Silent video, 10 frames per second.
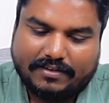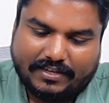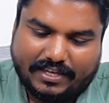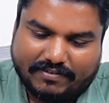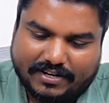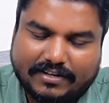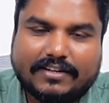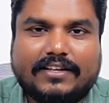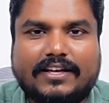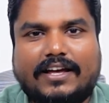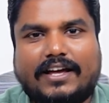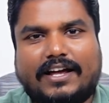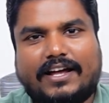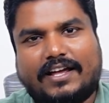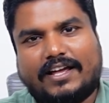Even
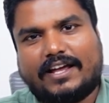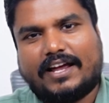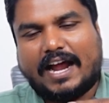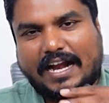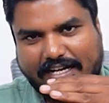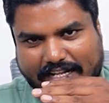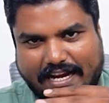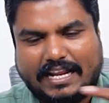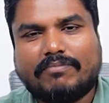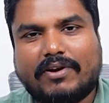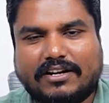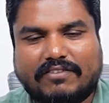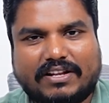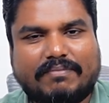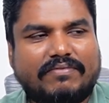at any point
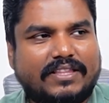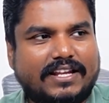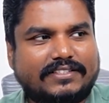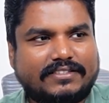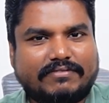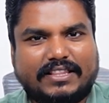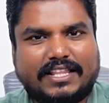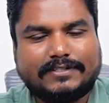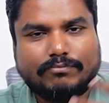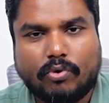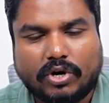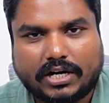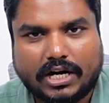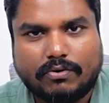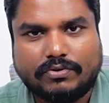of time, when there is more
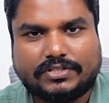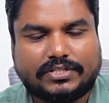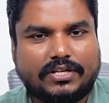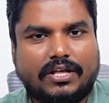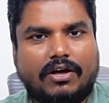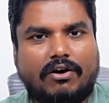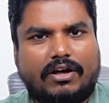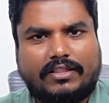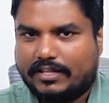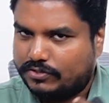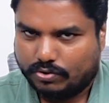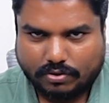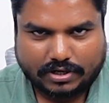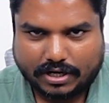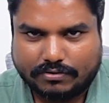clouds, or there is
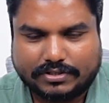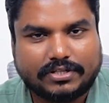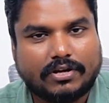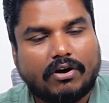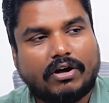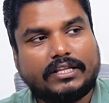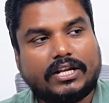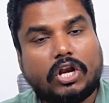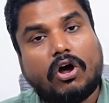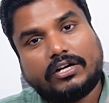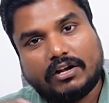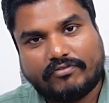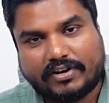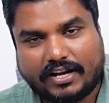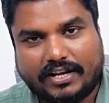no clouds, or there are a lot
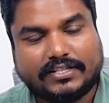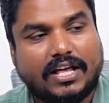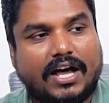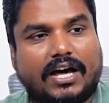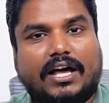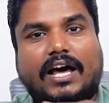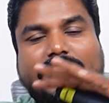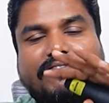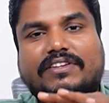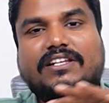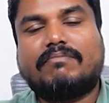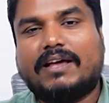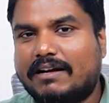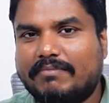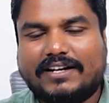of trees or artificial
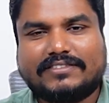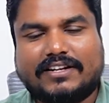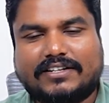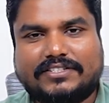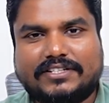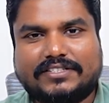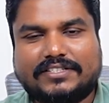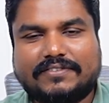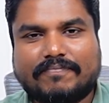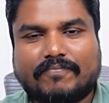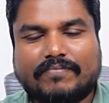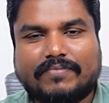man-made structures,